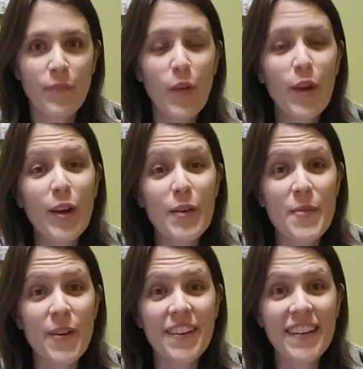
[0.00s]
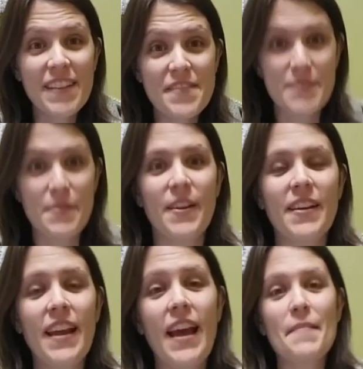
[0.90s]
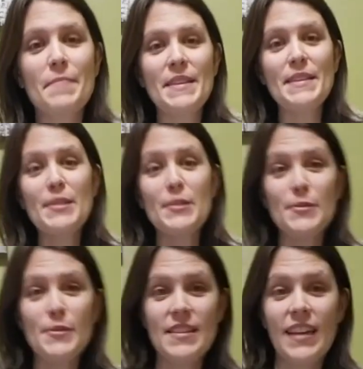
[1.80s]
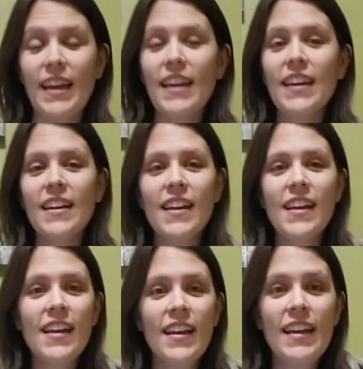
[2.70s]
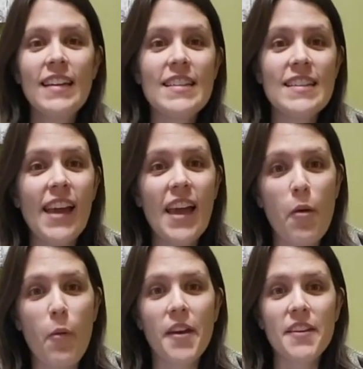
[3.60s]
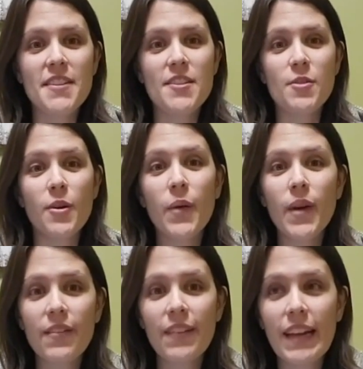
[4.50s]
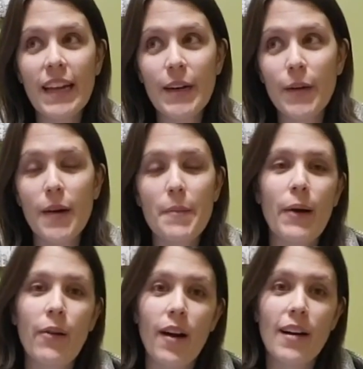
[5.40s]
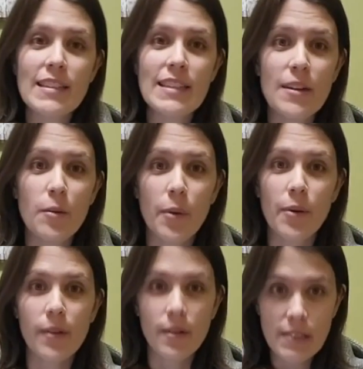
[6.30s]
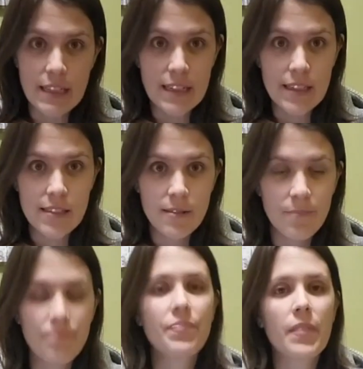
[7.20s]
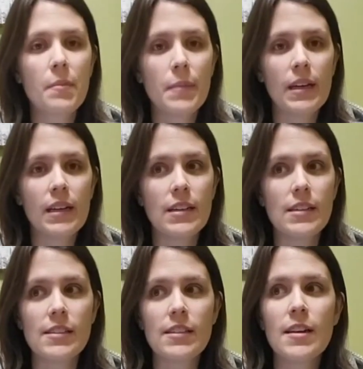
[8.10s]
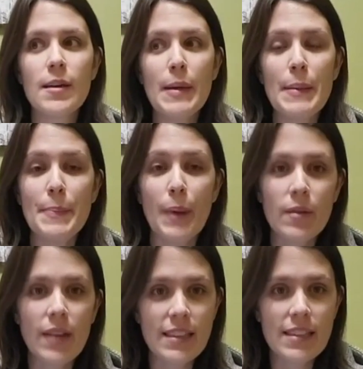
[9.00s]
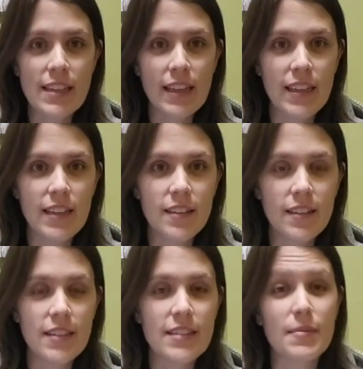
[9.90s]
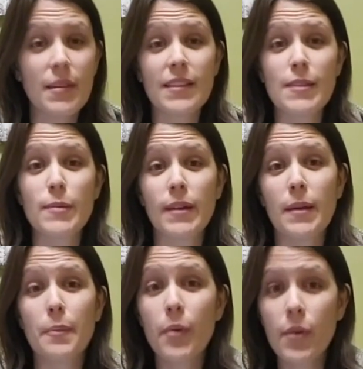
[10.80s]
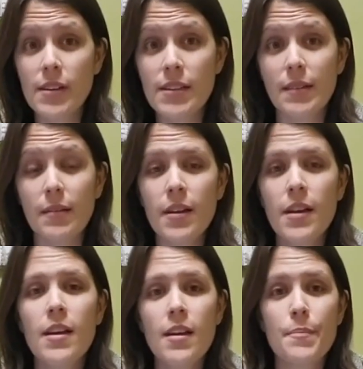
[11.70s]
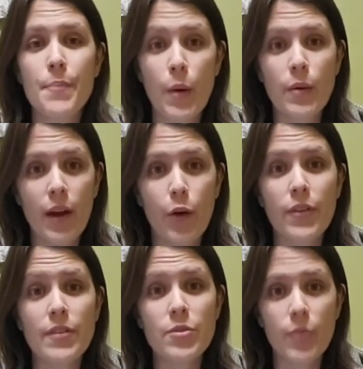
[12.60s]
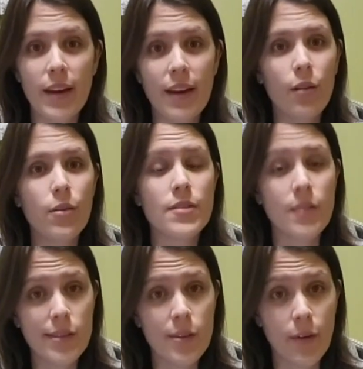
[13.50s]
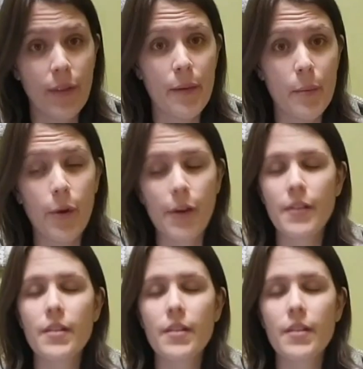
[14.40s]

Good morning everyone and happy Tuesday. Today I wanted to do a quick video about osteoporosis because bone density is something that's really important, and bone health and joint health is also really important.